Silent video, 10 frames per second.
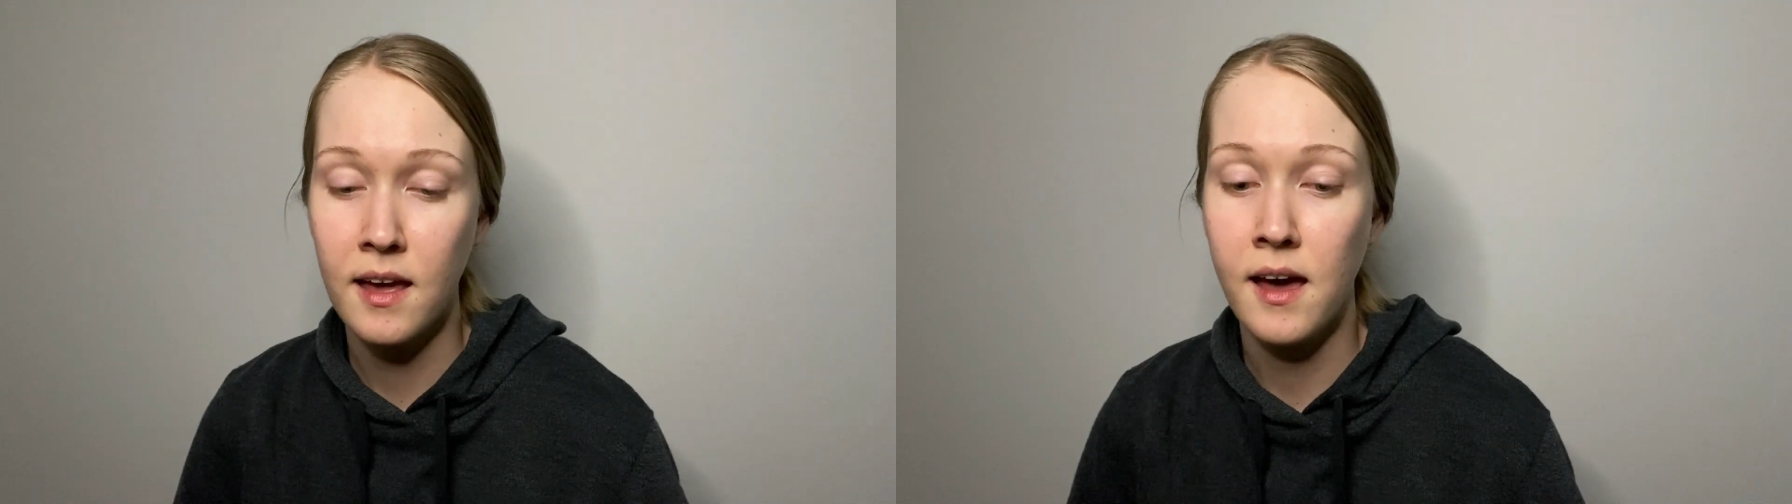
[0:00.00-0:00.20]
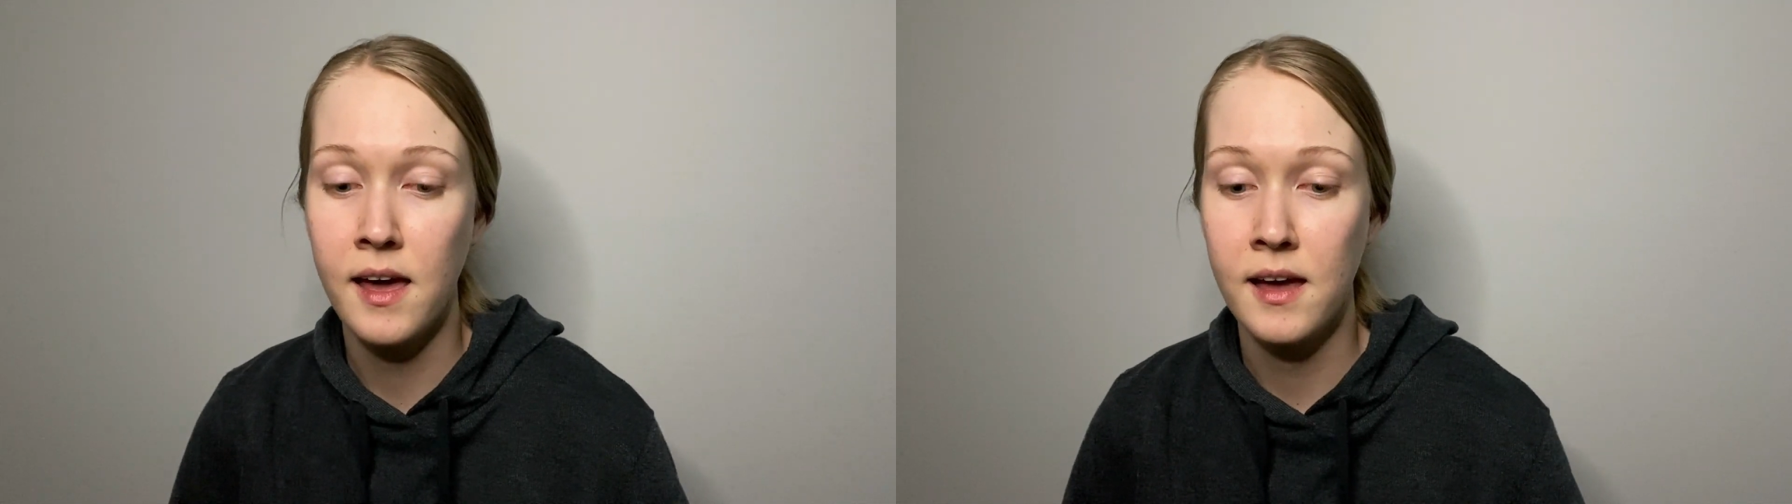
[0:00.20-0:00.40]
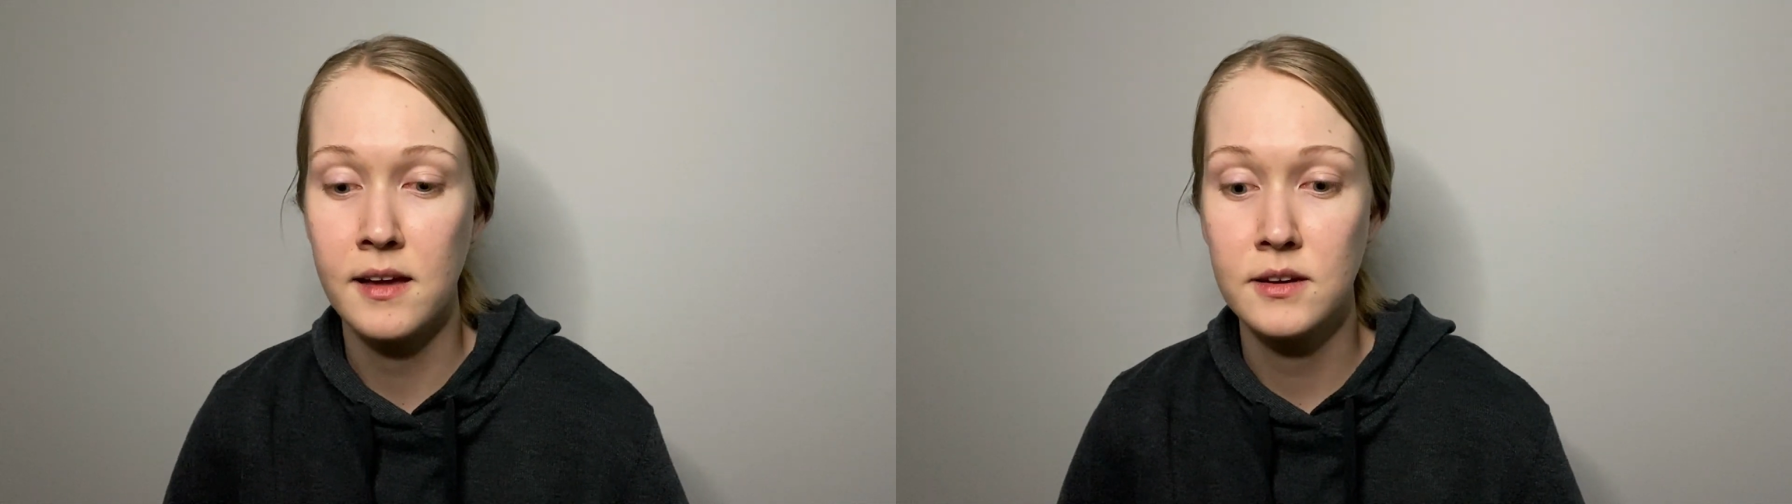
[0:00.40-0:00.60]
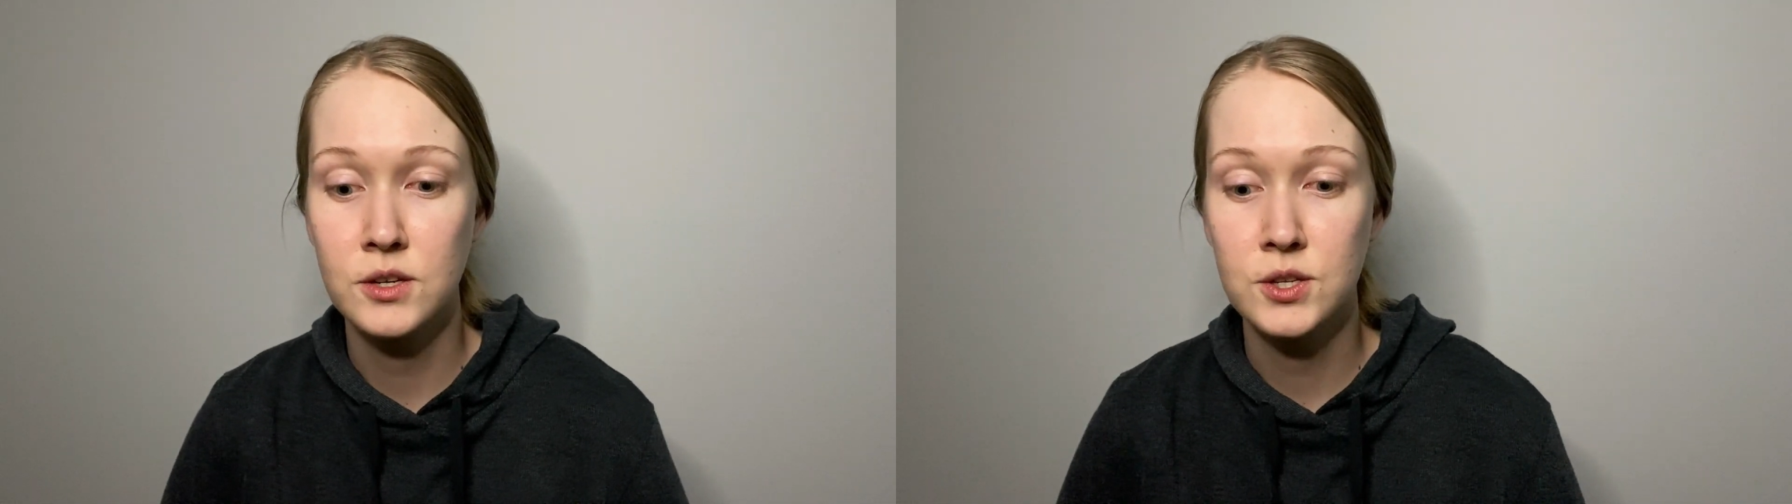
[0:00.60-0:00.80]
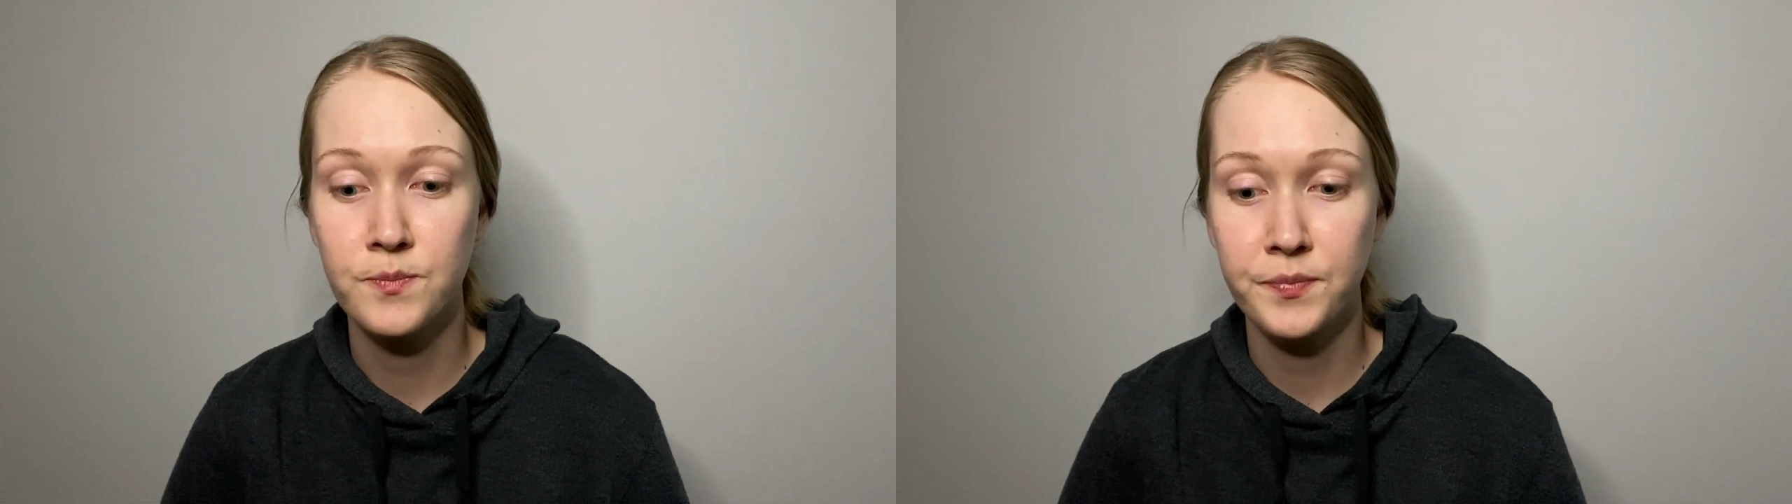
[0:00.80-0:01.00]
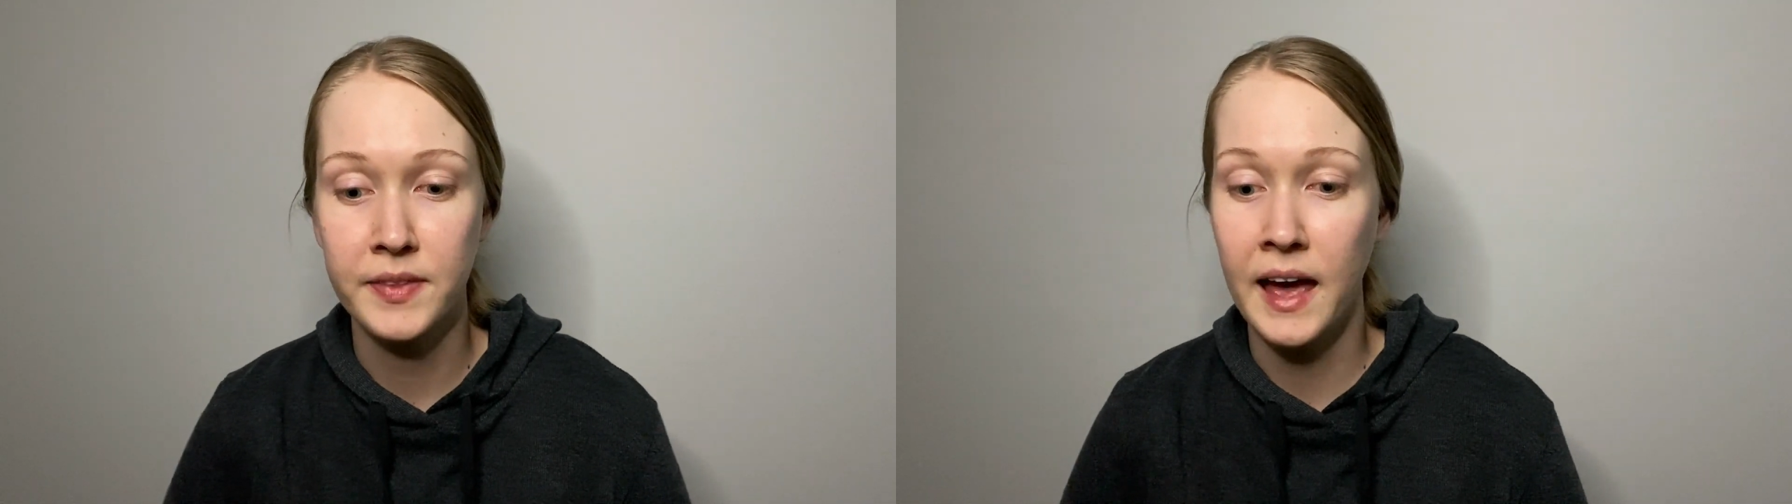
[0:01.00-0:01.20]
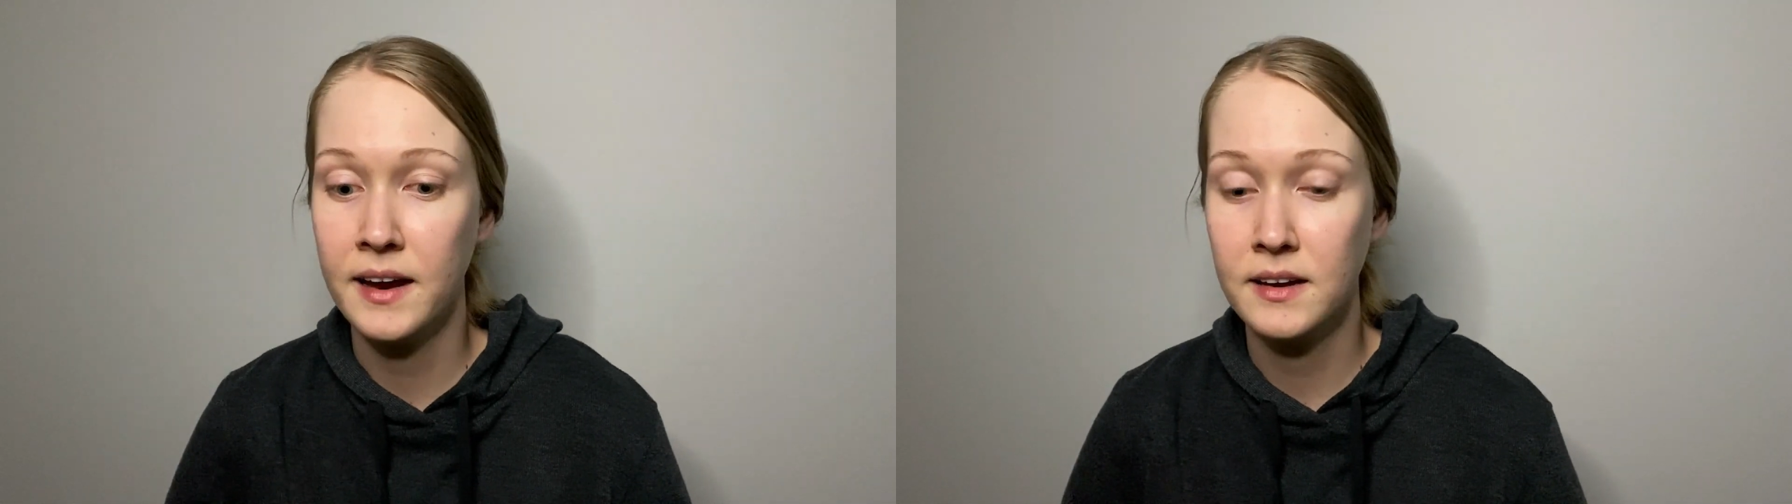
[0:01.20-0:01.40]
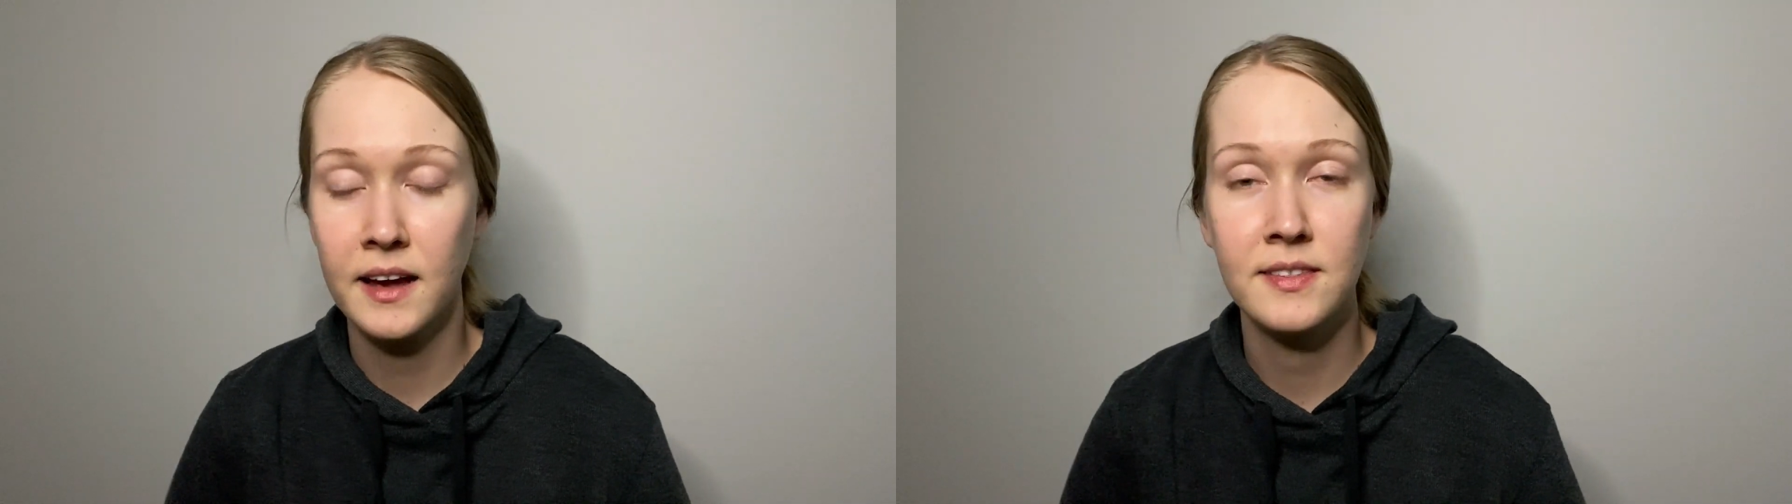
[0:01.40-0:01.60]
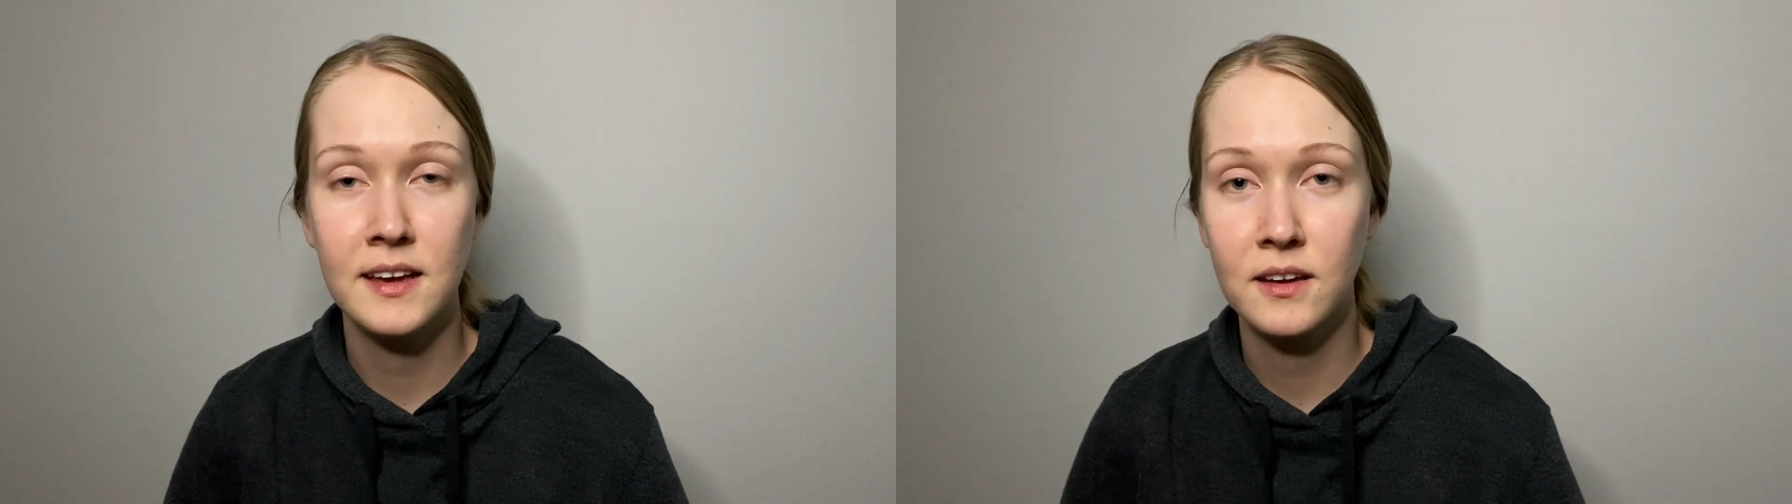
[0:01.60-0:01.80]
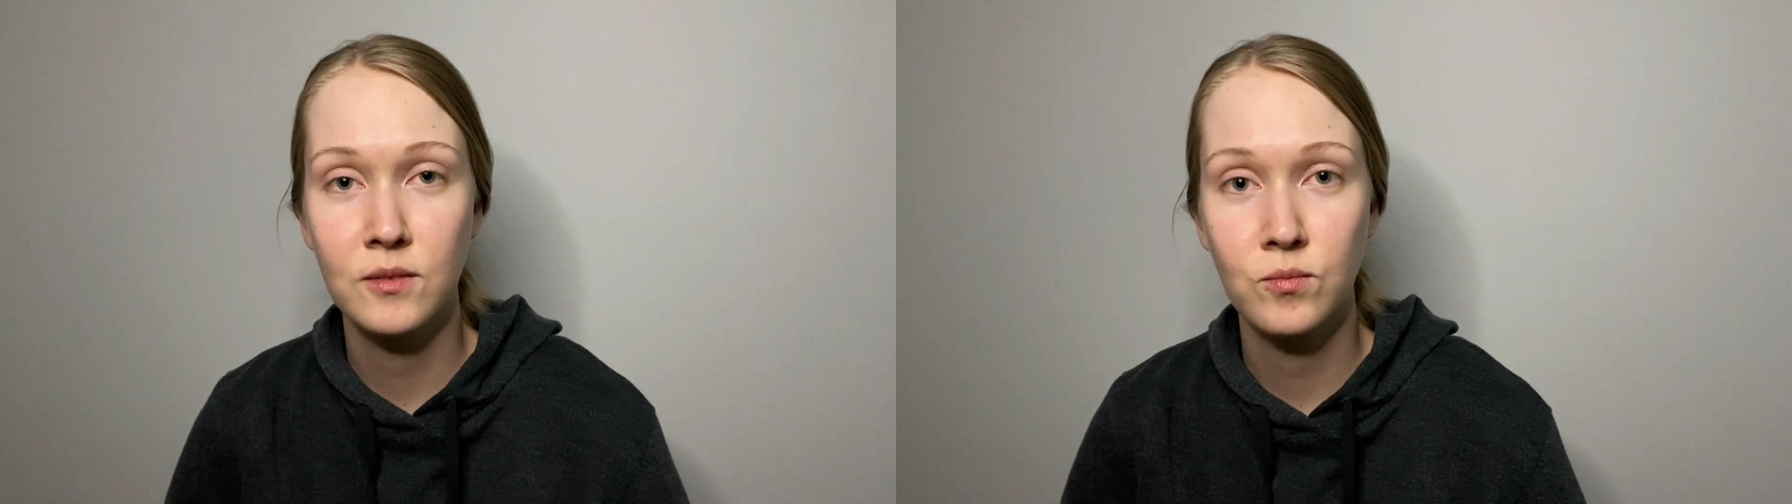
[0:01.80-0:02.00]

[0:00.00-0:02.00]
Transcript: and that I think